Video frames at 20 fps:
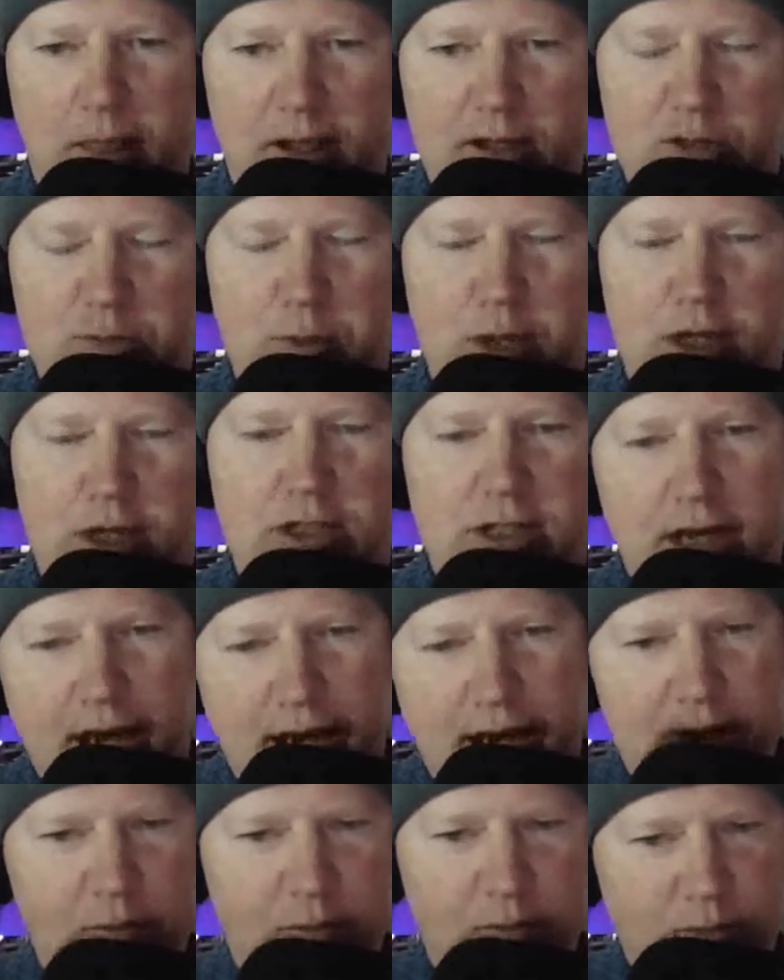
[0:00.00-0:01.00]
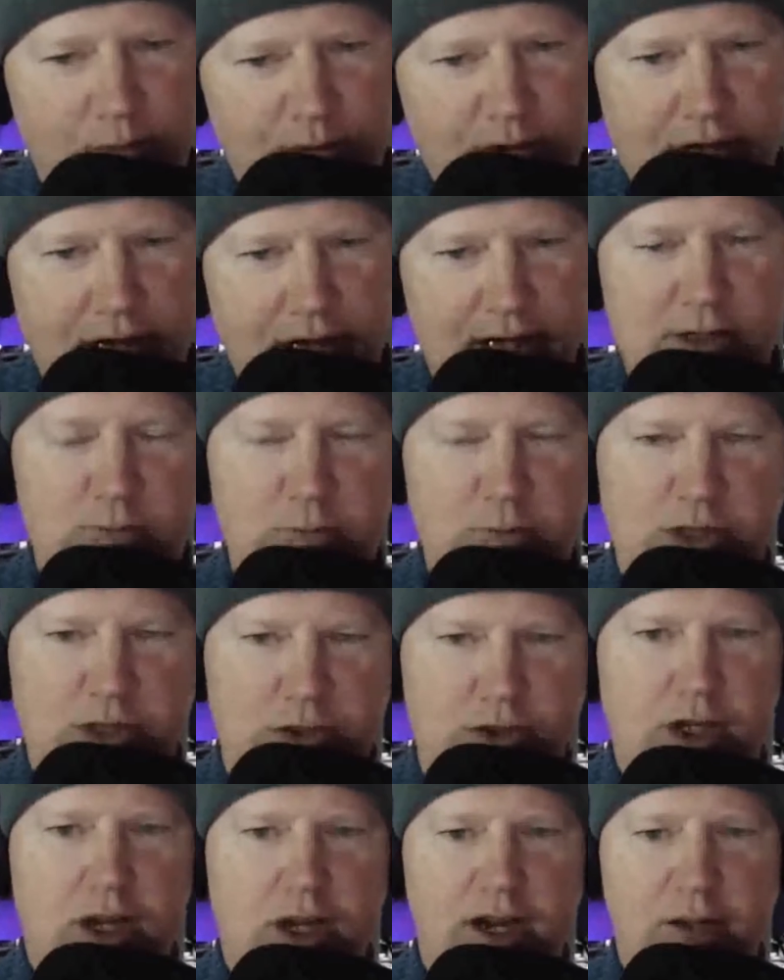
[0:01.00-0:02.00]
And since
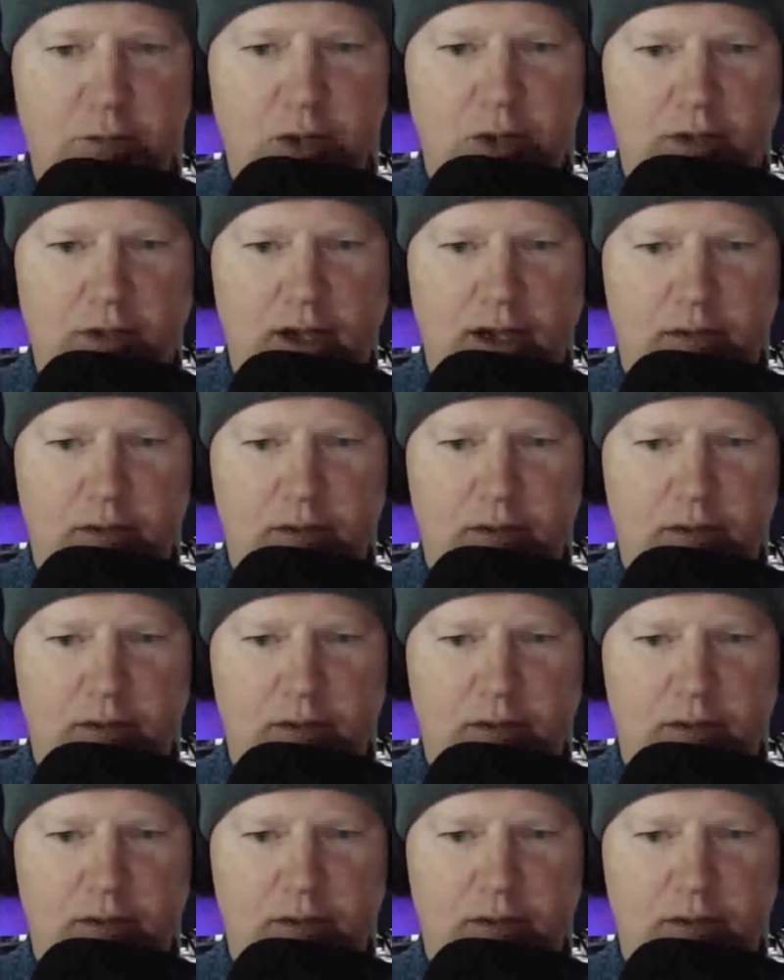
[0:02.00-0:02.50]
Mr. Johnny Moonlight